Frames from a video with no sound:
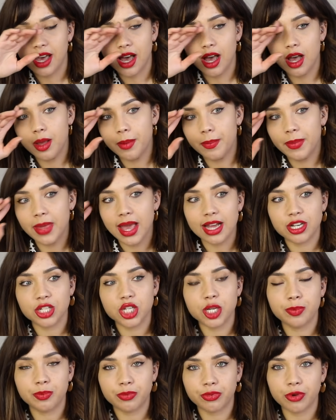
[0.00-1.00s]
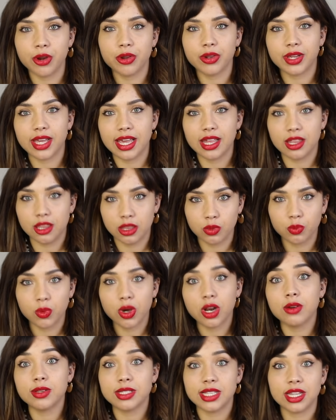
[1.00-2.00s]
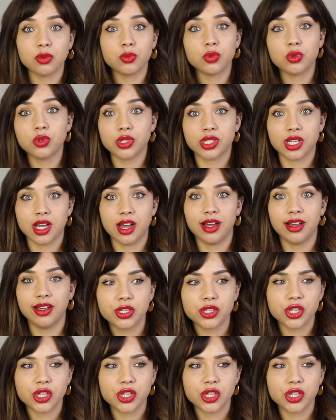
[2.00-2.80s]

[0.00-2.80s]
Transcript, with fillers: Um, it actually broke in while I was in the water.